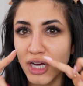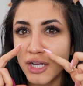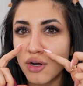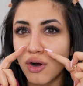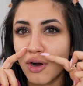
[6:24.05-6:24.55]

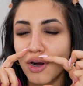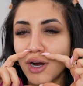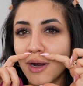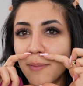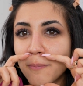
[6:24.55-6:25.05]
on
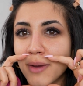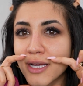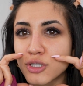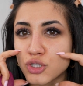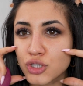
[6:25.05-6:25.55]
are
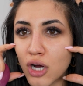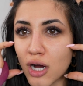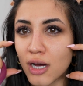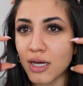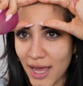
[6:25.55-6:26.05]
my
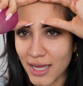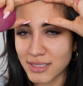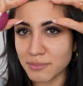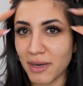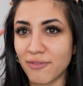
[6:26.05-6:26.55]
jaw
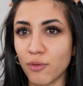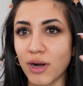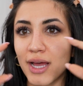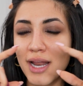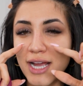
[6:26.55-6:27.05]
and my
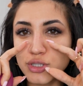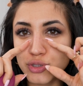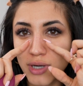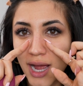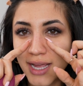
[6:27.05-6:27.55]
forehead. I
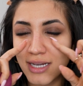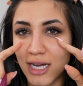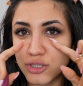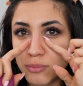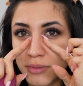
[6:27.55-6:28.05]
try
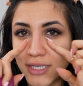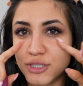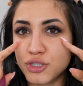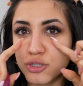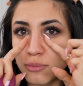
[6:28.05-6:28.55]
not to
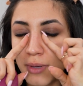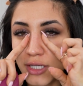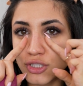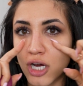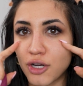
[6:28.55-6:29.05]
place too
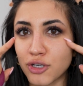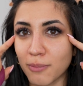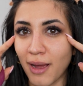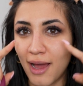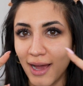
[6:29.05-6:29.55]
much
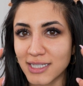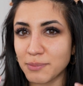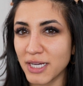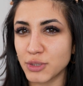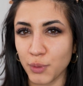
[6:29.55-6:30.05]
under my eyes
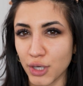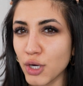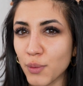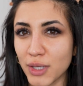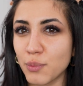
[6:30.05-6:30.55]
because we're gonna
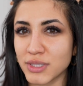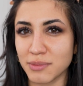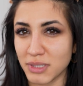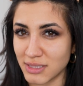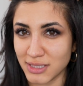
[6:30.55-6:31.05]
go in with
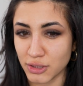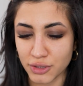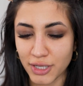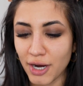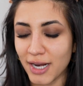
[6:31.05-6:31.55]
some
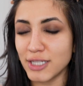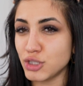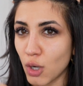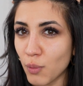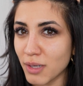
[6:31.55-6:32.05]
concealer there and I
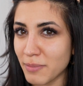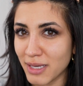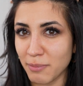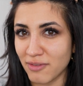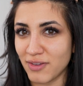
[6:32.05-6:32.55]
don't wanna
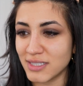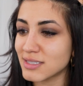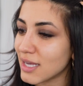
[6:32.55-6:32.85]
make my face